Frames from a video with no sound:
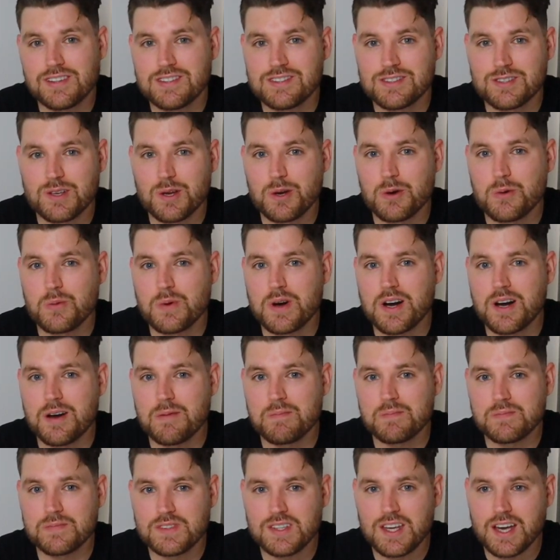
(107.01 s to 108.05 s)

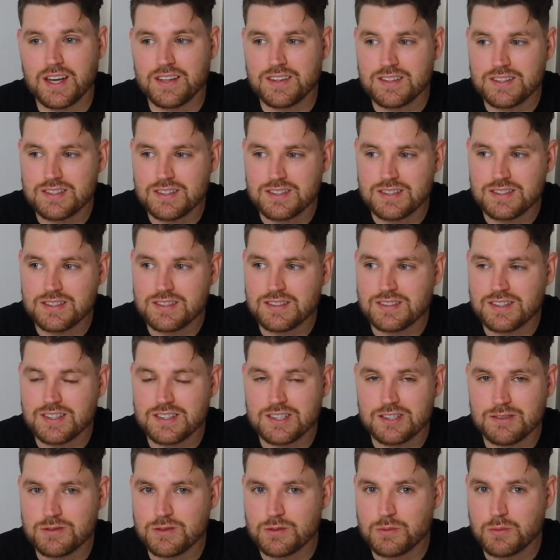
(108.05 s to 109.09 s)
So yeah, this
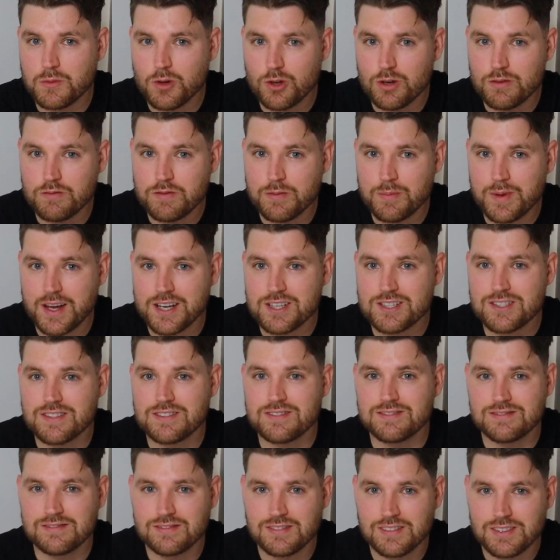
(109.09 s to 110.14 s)
is some good
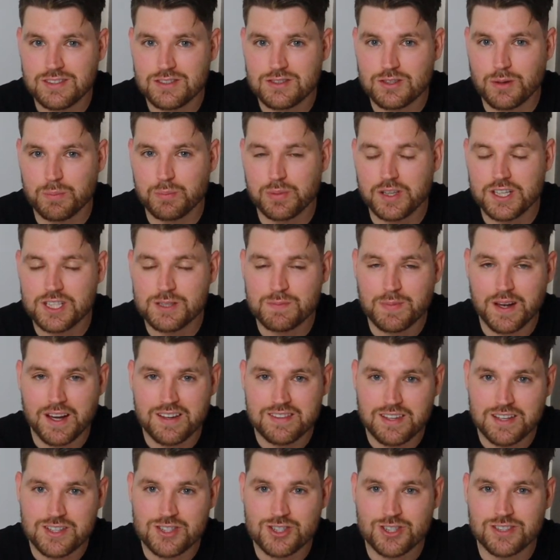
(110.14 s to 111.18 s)
information. So please pay
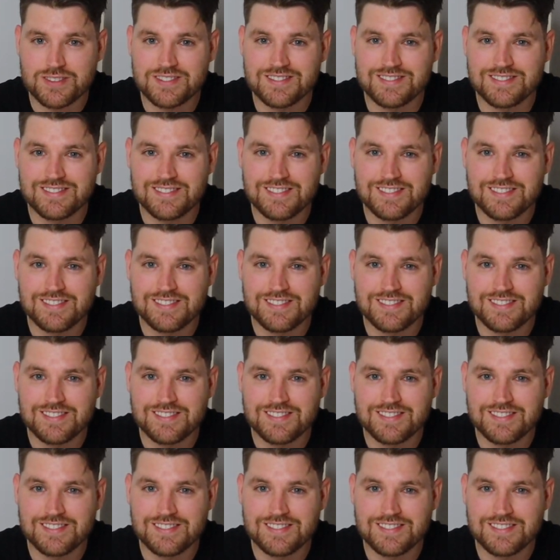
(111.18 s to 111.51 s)
attention.